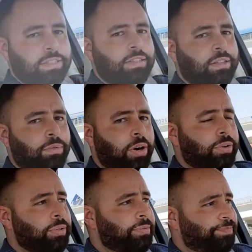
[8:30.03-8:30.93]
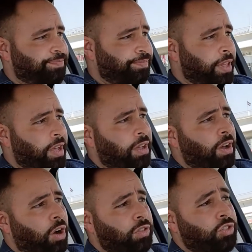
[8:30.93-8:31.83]
in the road.
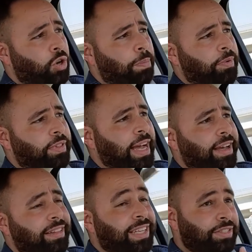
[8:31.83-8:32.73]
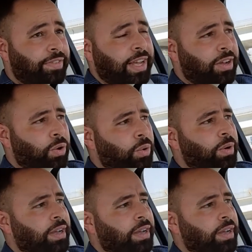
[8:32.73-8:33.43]
On top of that, this vehicle